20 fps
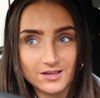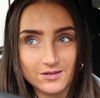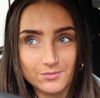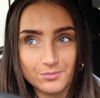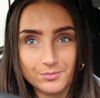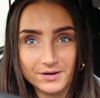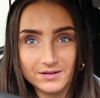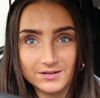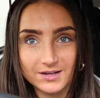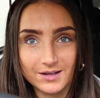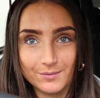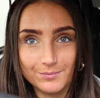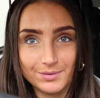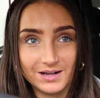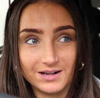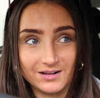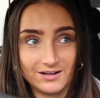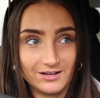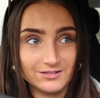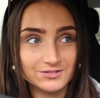You could bring like a
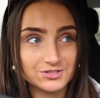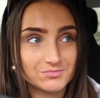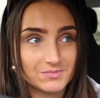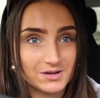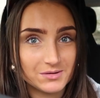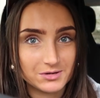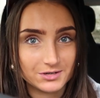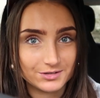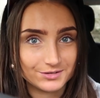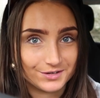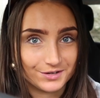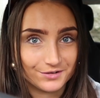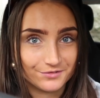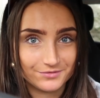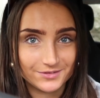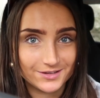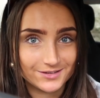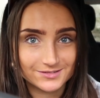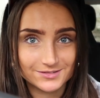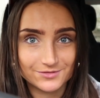packed lunch maybe. I don't know
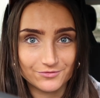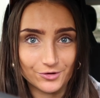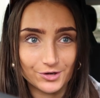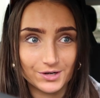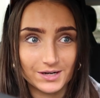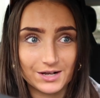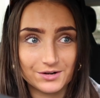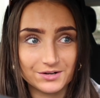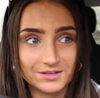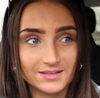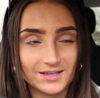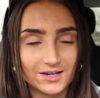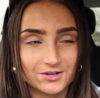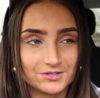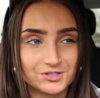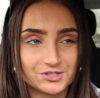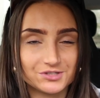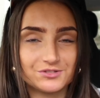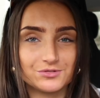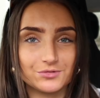if there's food allowed in there,
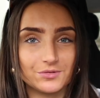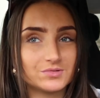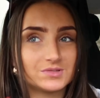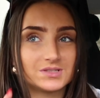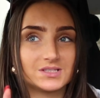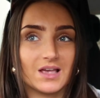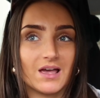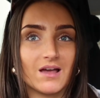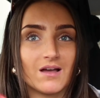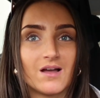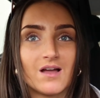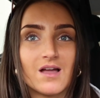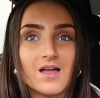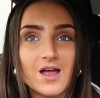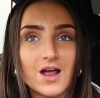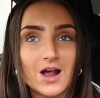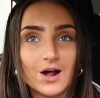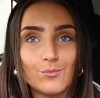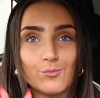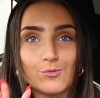and just sort of sit
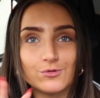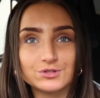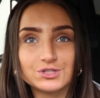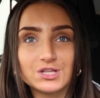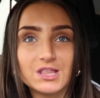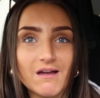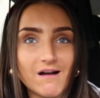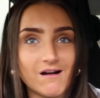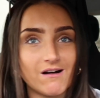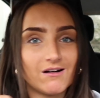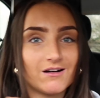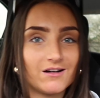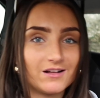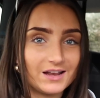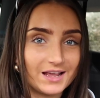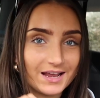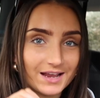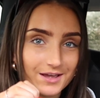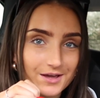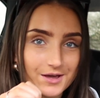and watch the art
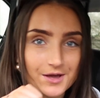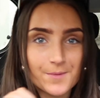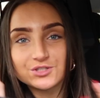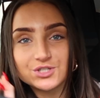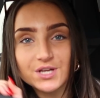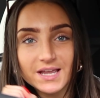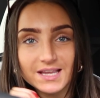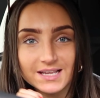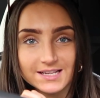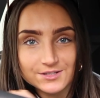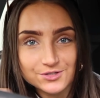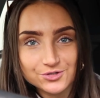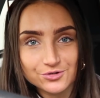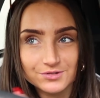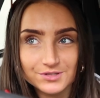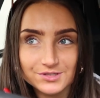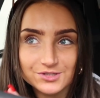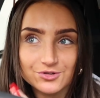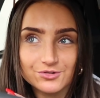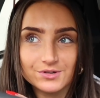like change
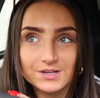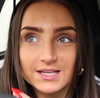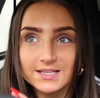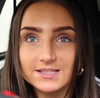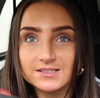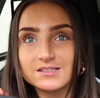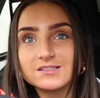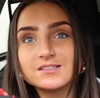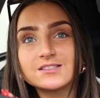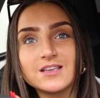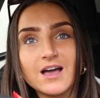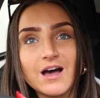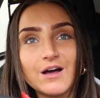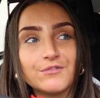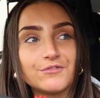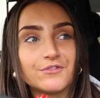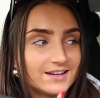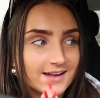on the screens and stuff.